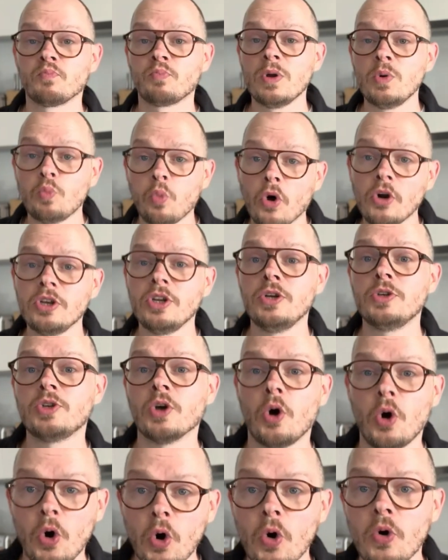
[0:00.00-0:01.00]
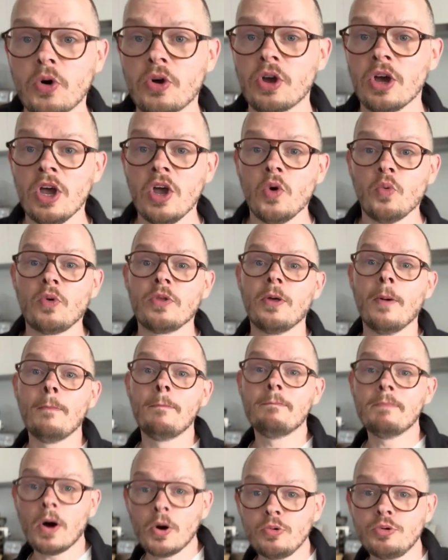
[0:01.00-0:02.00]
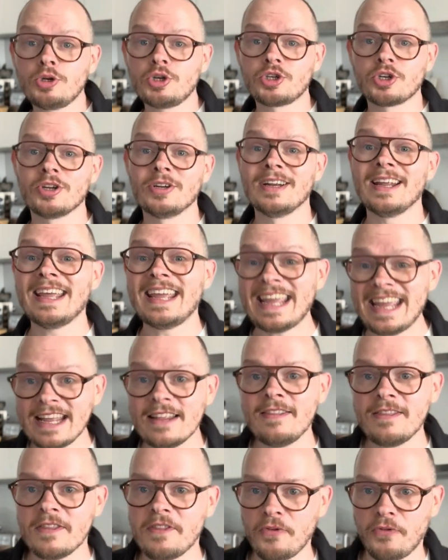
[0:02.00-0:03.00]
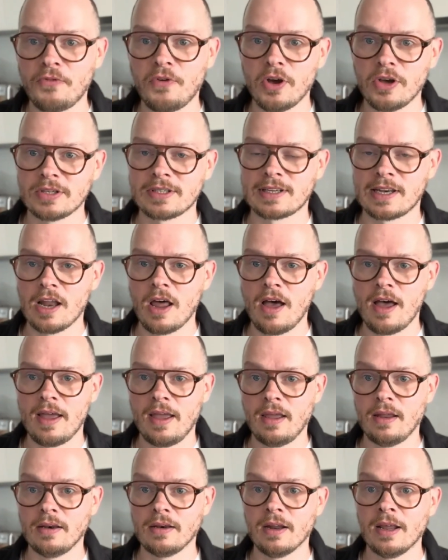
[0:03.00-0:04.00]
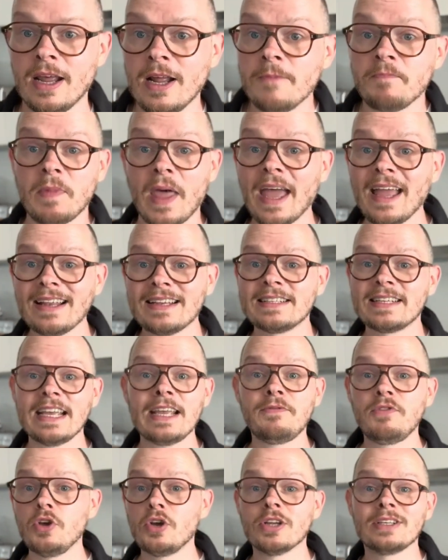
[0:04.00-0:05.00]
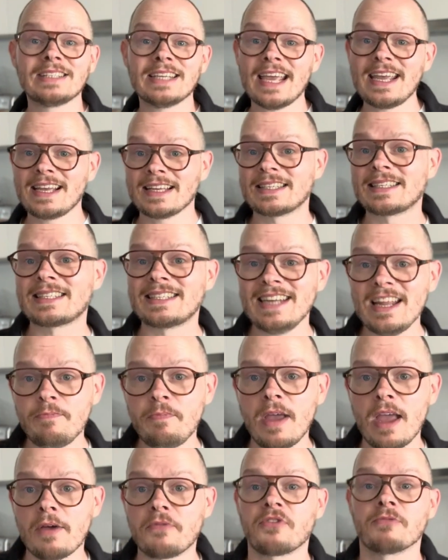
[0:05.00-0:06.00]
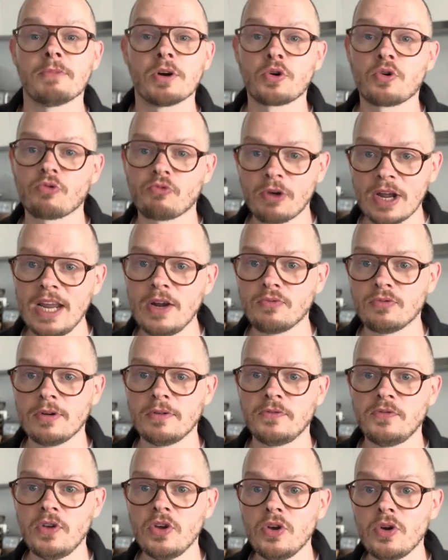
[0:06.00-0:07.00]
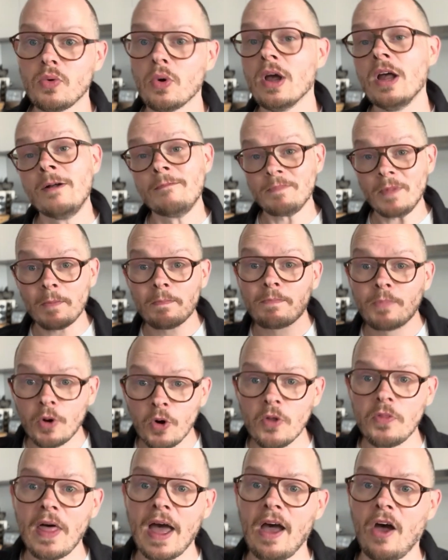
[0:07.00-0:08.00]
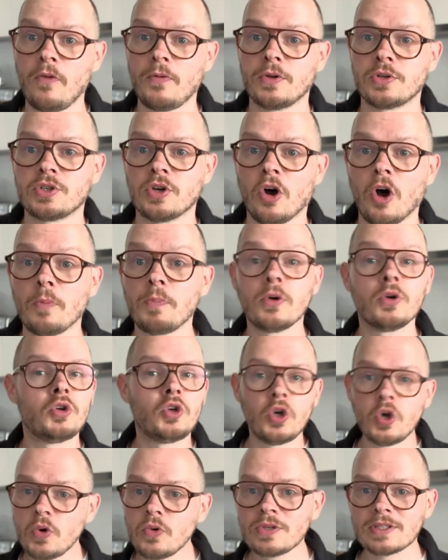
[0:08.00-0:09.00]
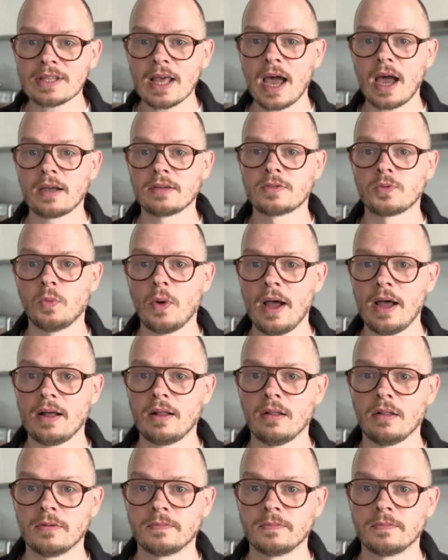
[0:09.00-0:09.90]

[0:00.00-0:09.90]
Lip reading: We want you to hook with emotion in the first line. And if you can take a snippet from a great review and put that at the top, use that as well.